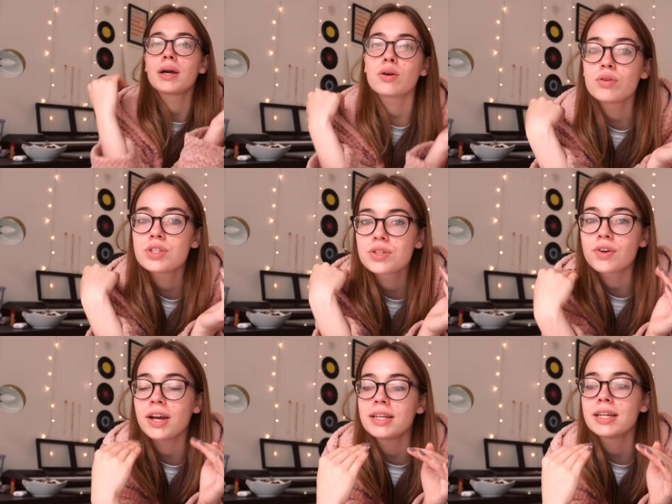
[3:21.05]
My course is
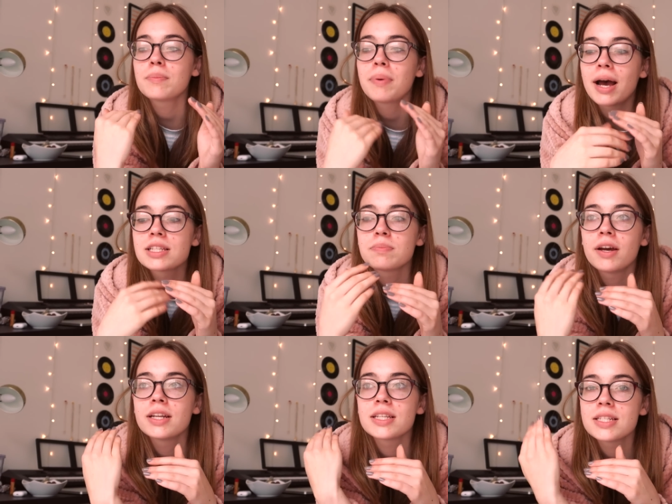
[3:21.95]
graded past
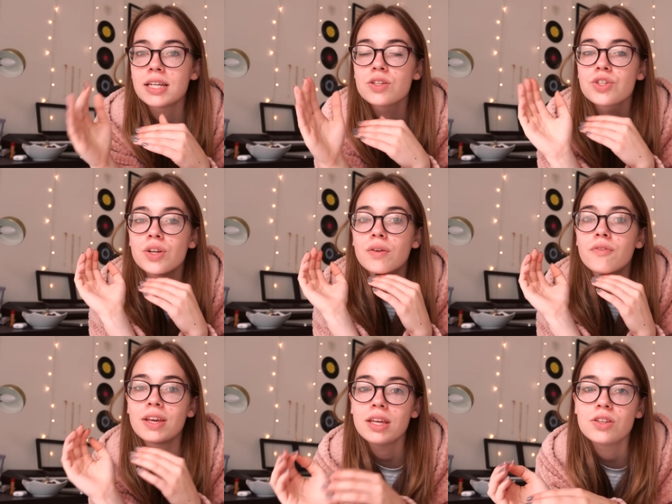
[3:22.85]
merit distinction
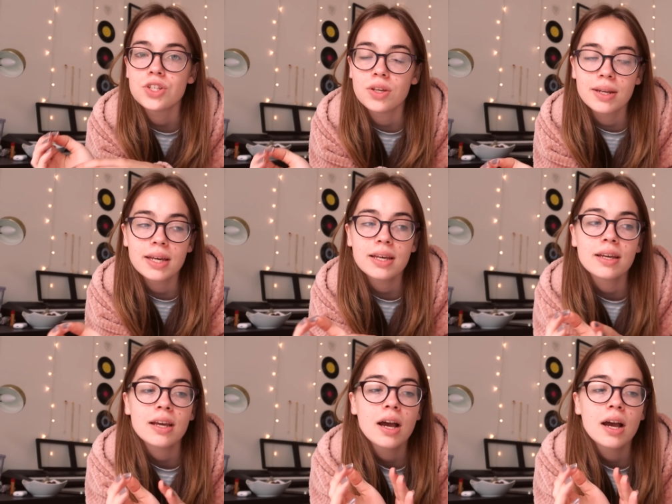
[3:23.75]
for each unit.